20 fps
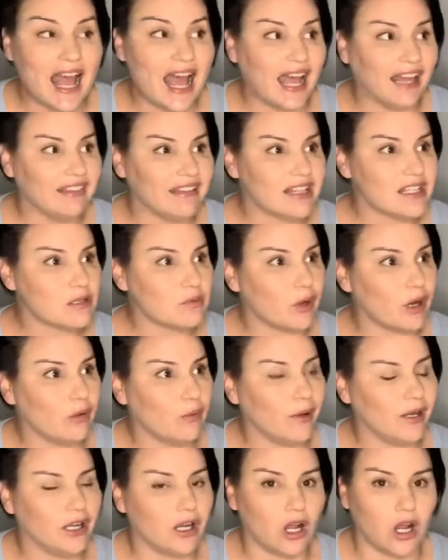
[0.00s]
And that's why I
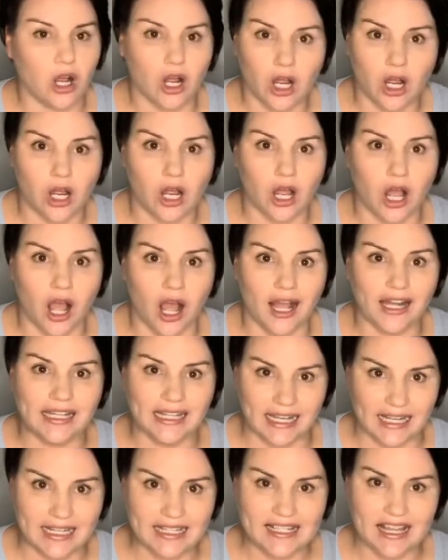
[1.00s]
went, I
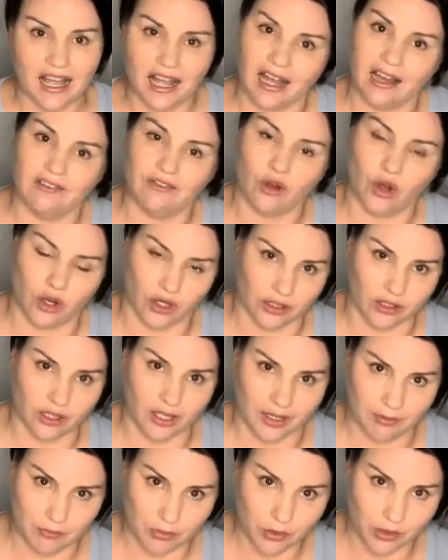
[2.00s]
need to have
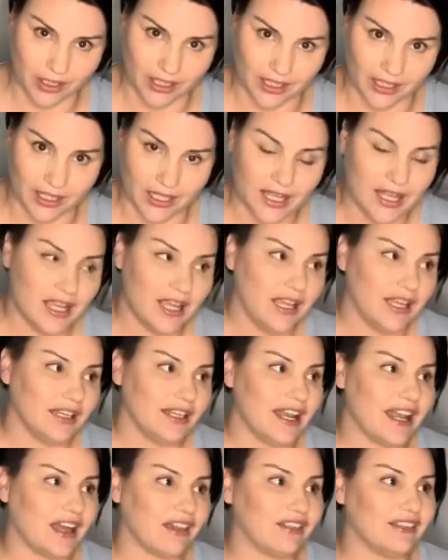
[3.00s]
online booking.
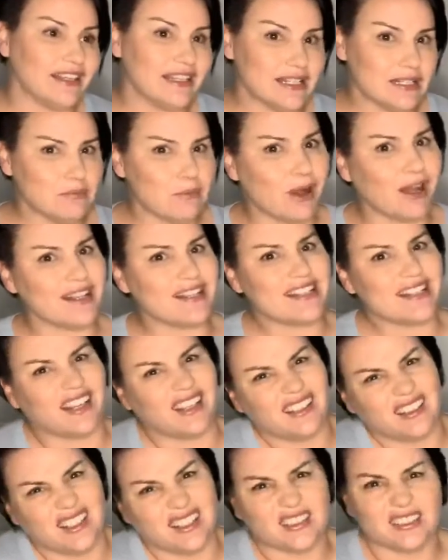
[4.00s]
Now, this might
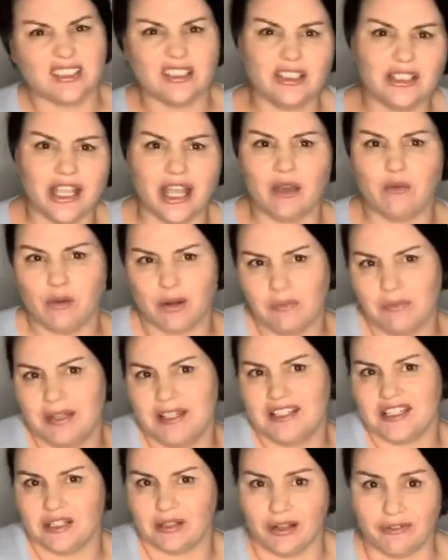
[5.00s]
sound like, oh yeah, what a
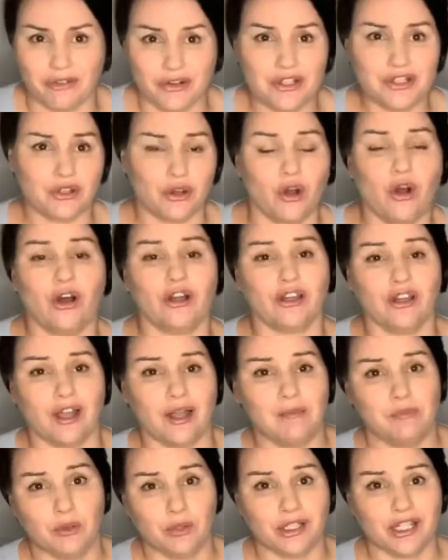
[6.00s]
big deal. Everyone's got
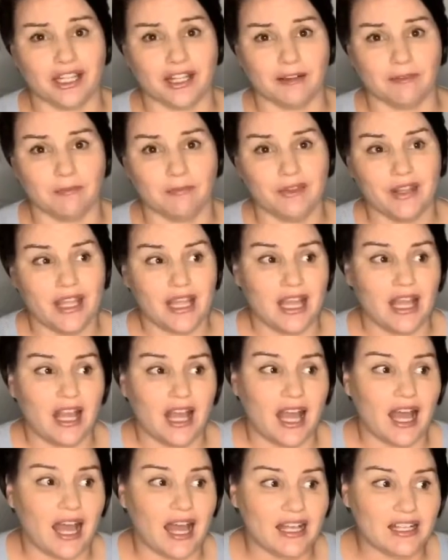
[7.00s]
online booking.
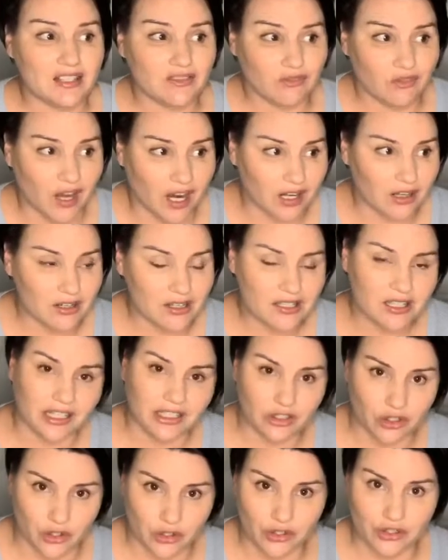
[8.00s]
As far as I
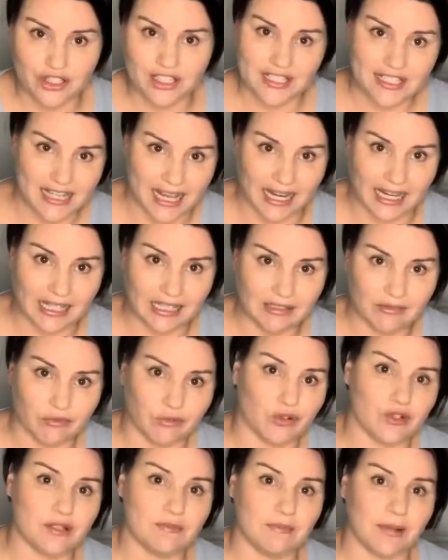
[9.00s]
know to date,
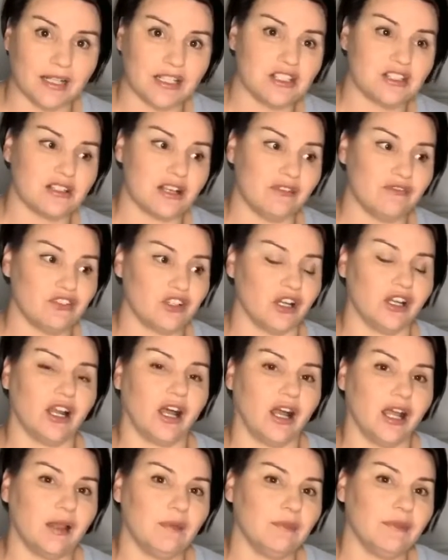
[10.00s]
for as much as I've done,
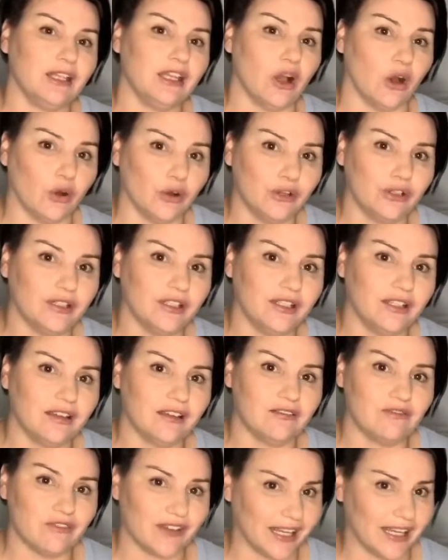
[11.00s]
I am the only
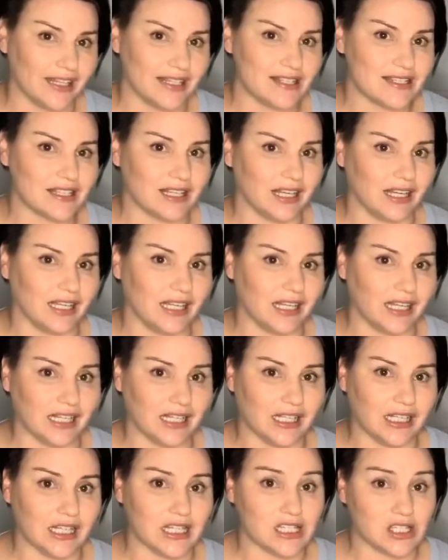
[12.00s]
conveyancer
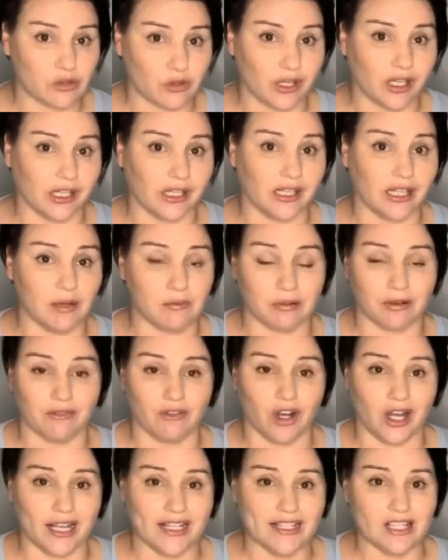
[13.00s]
in Australia that
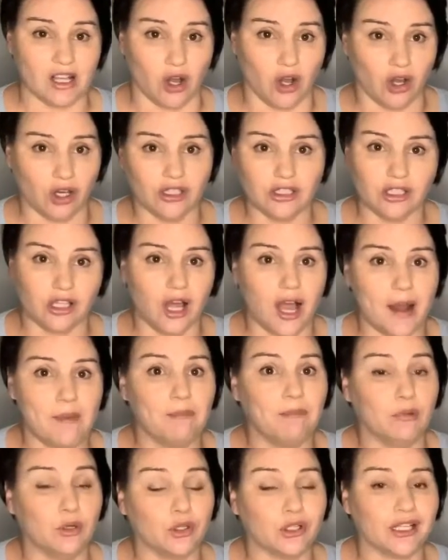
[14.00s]
provides
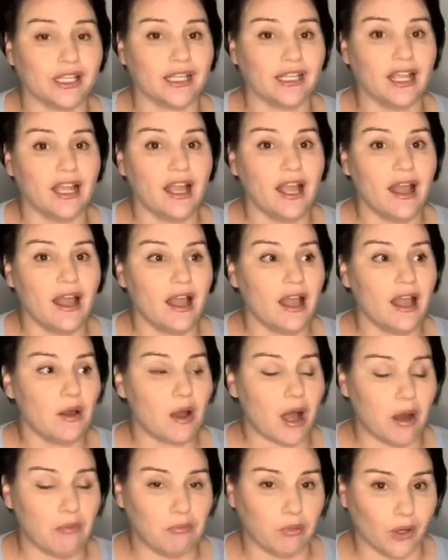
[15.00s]
online booking
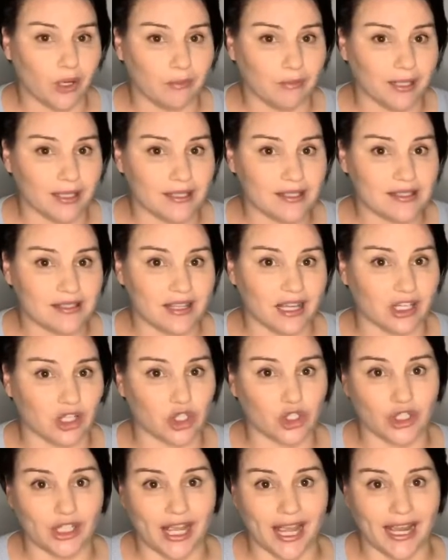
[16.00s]
appointments, that
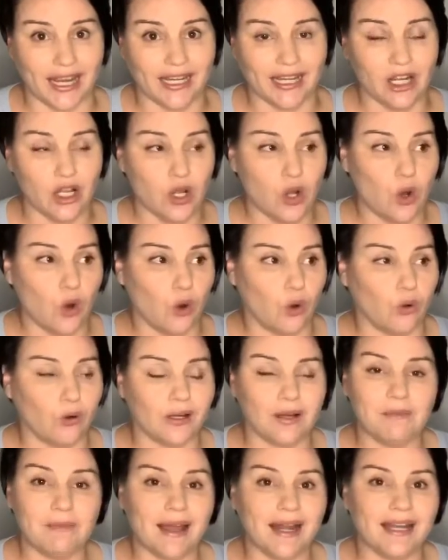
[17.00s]
create
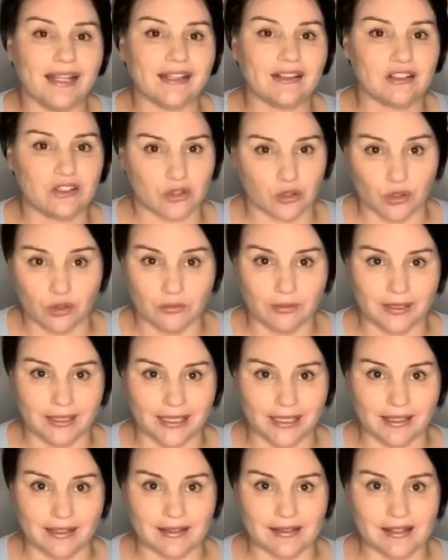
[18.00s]
automatic Zoom
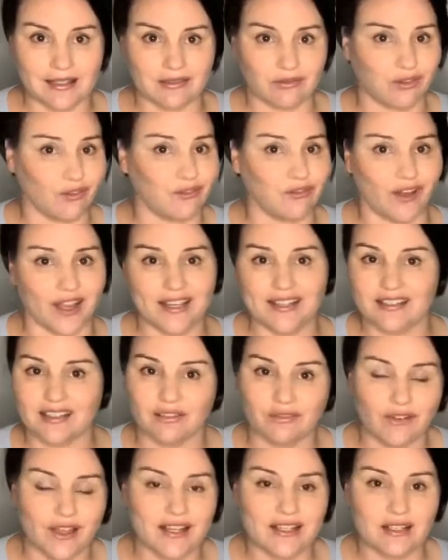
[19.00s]
links for
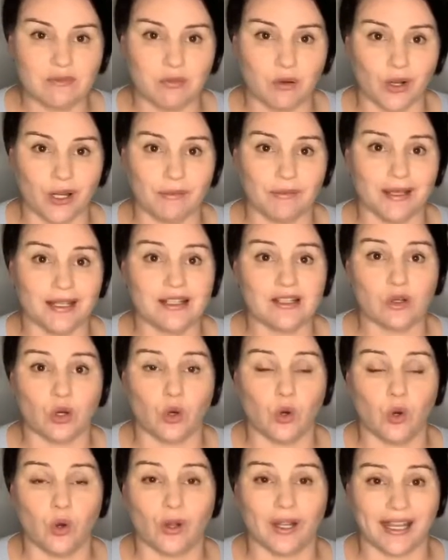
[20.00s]
face-to-face appointments
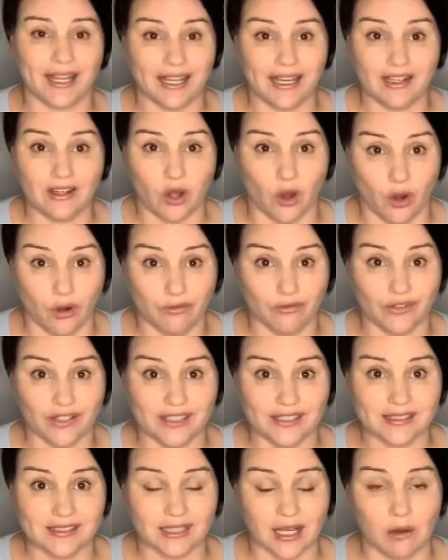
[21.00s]
or
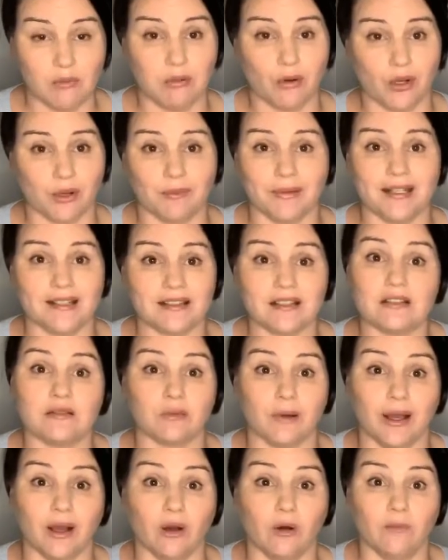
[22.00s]
in-office appointments as
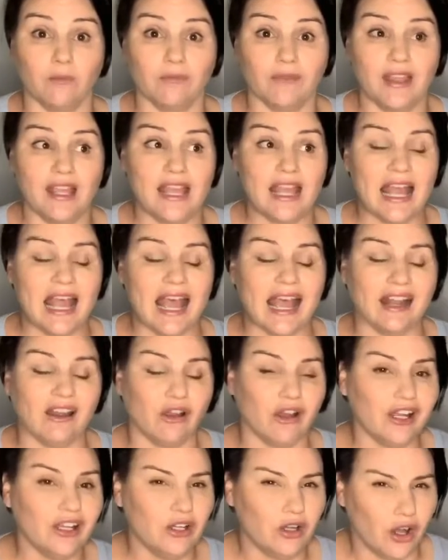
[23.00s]
well. And
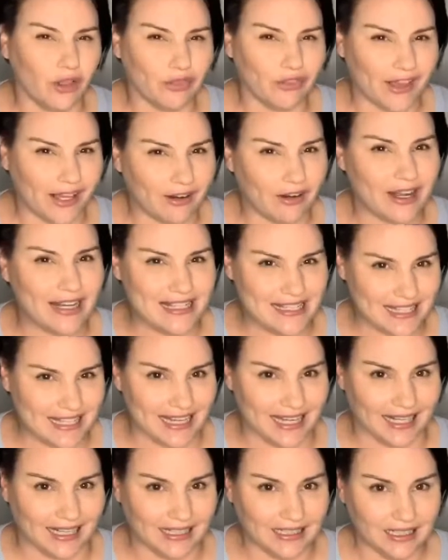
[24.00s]
I got that
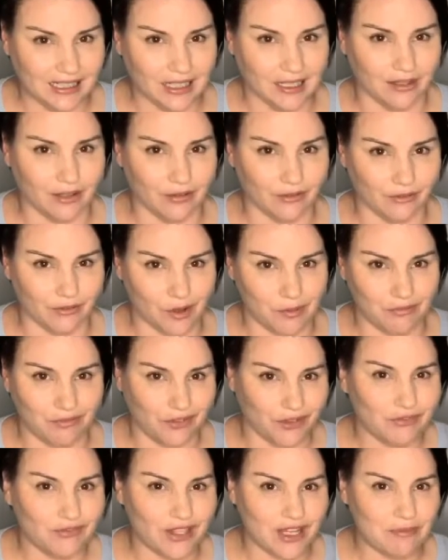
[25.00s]
idea from
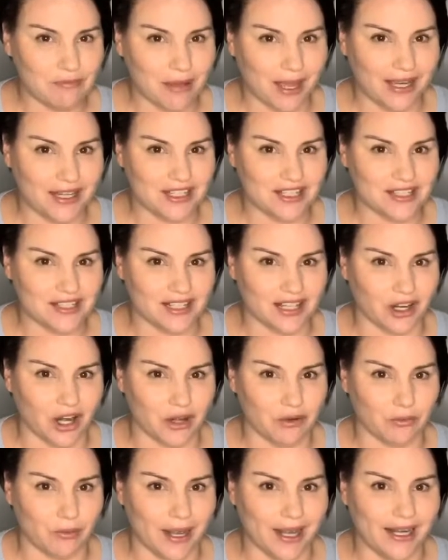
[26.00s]
15 pages that
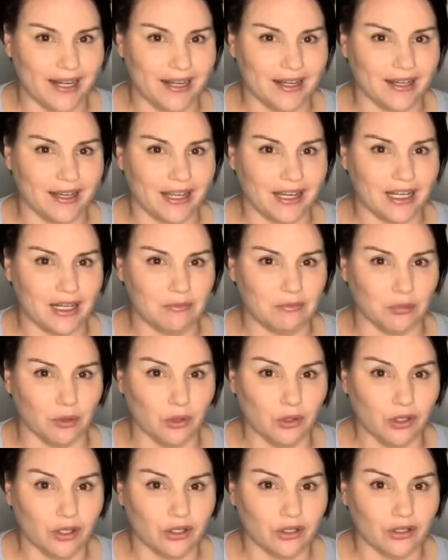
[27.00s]
I read in a
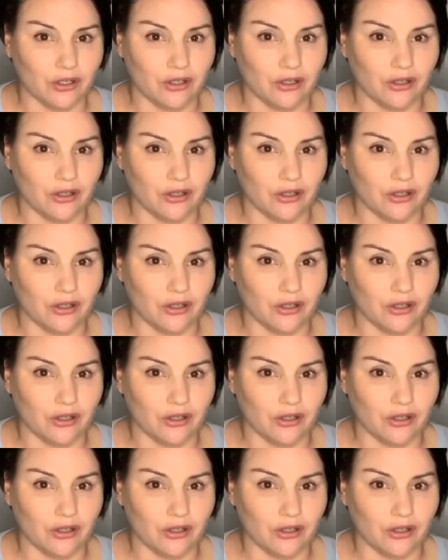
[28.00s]
book,